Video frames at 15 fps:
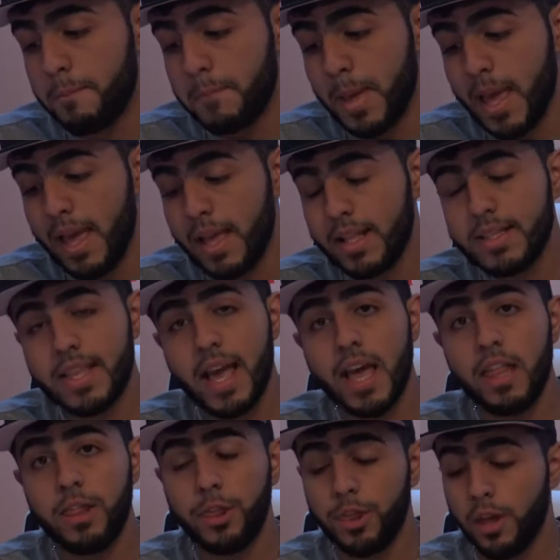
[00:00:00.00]
May
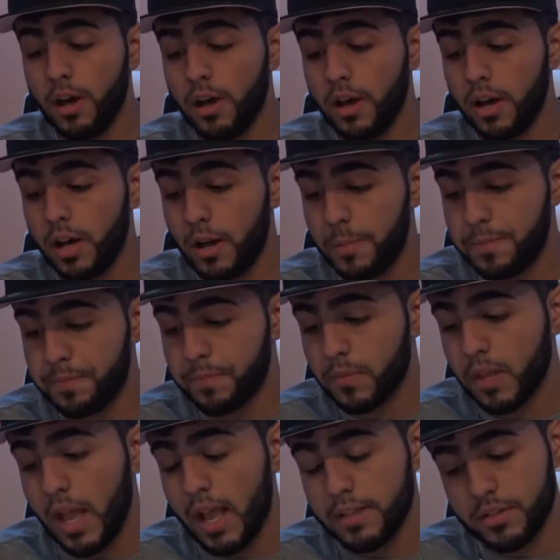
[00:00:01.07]
10th um,
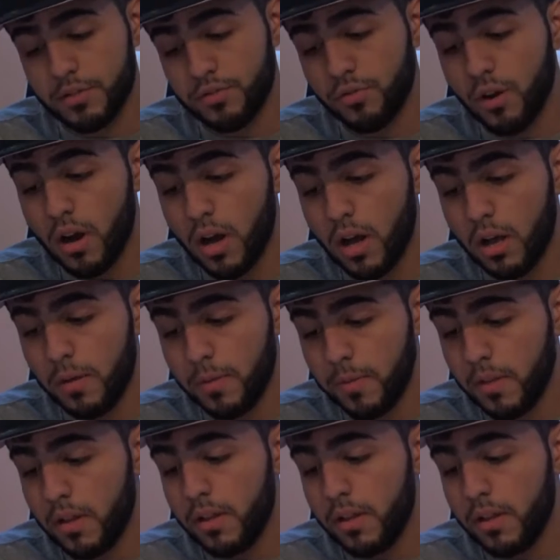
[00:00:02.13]
as a draw.